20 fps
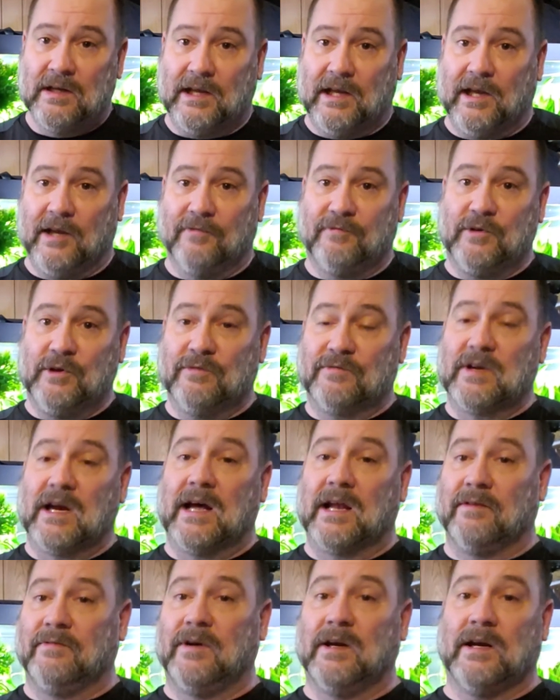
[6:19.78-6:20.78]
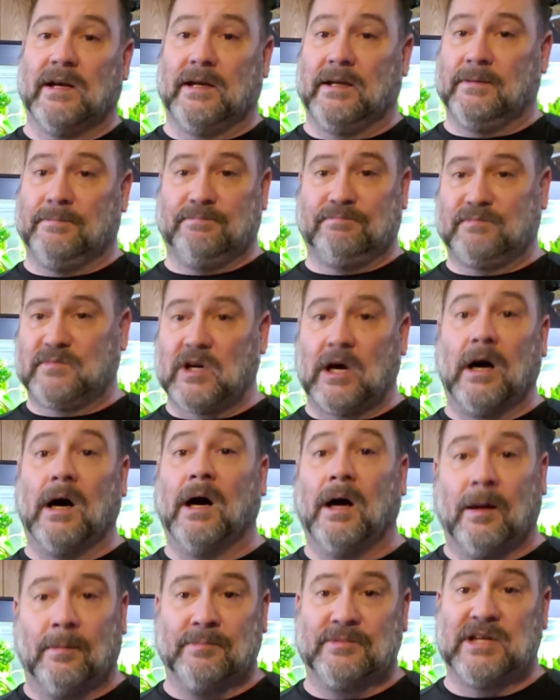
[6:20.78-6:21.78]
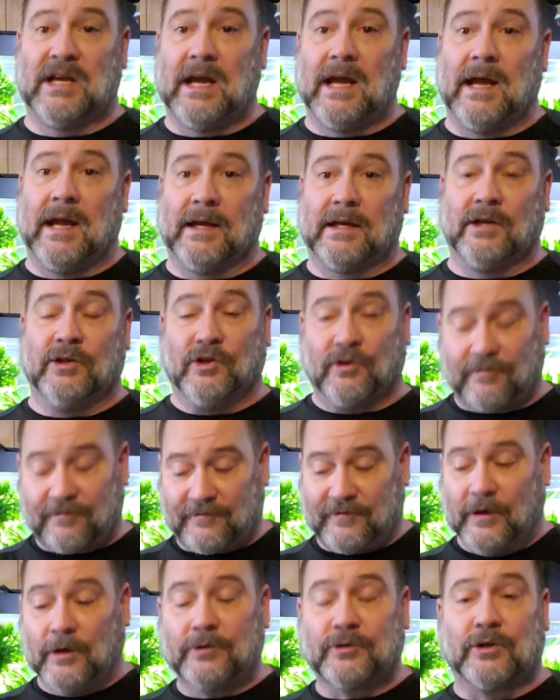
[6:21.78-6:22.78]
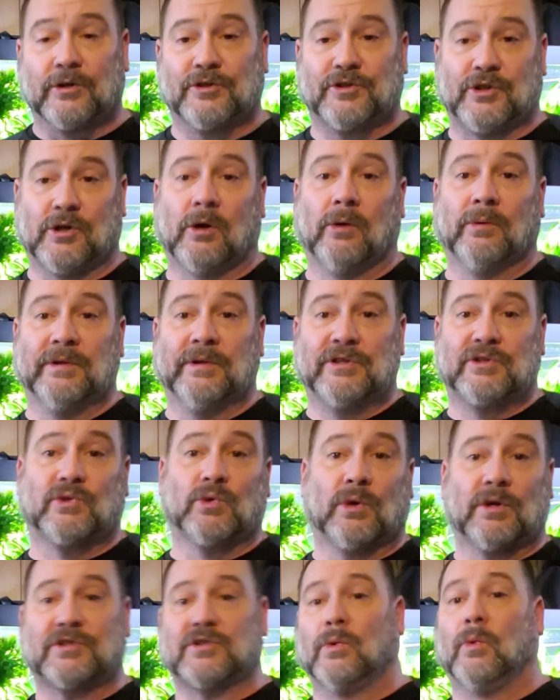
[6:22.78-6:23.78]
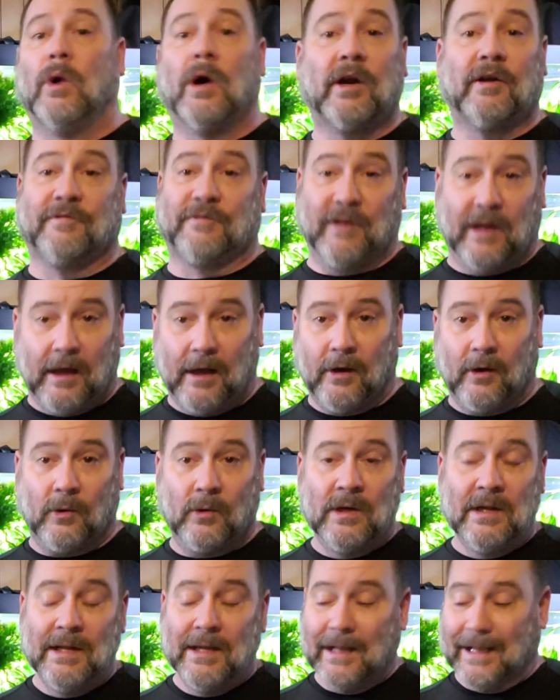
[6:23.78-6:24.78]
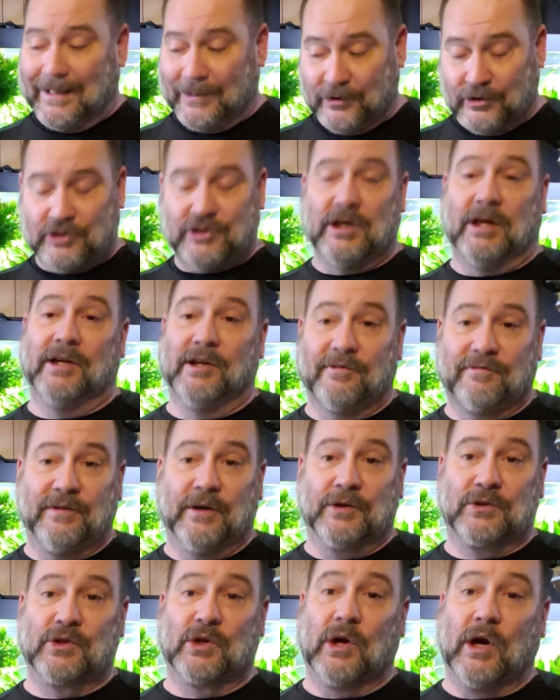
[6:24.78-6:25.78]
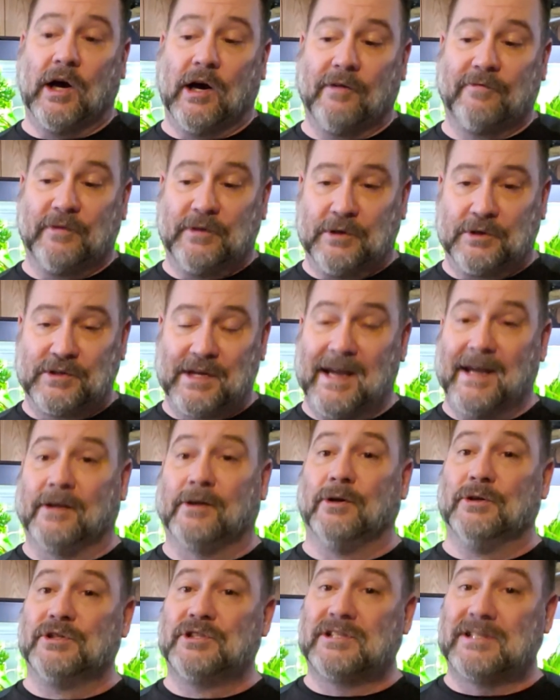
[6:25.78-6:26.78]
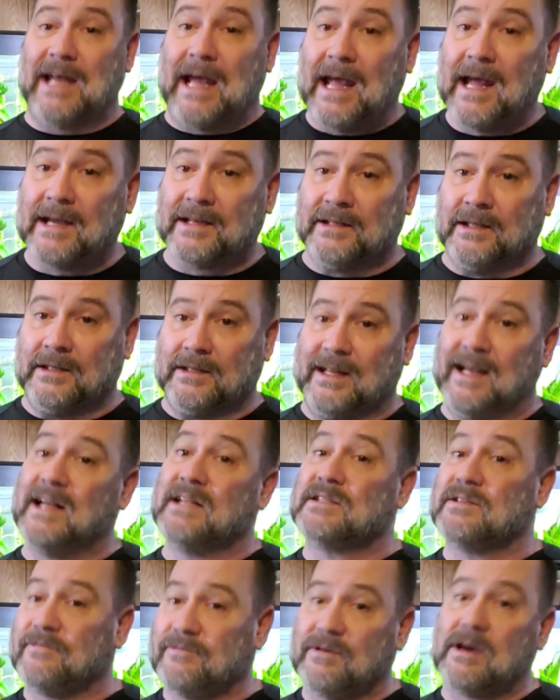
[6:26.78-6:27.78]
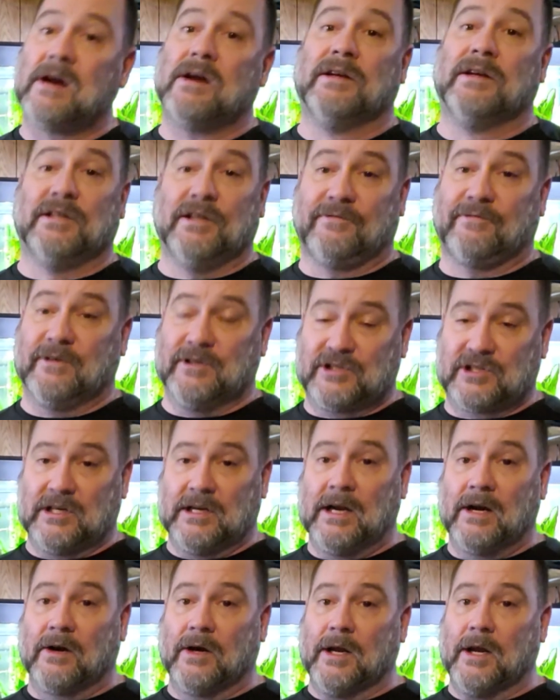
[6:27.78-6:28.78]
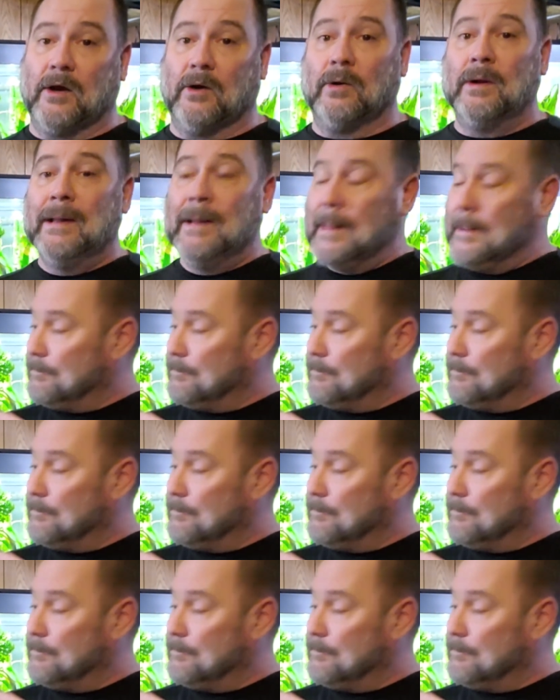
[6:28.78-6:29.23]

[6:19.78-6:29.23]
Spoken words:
If you've got a very calm tank and your filter is your only source of water flow and you shut your filter off and your tank goes stagnant, that's a very different scenario.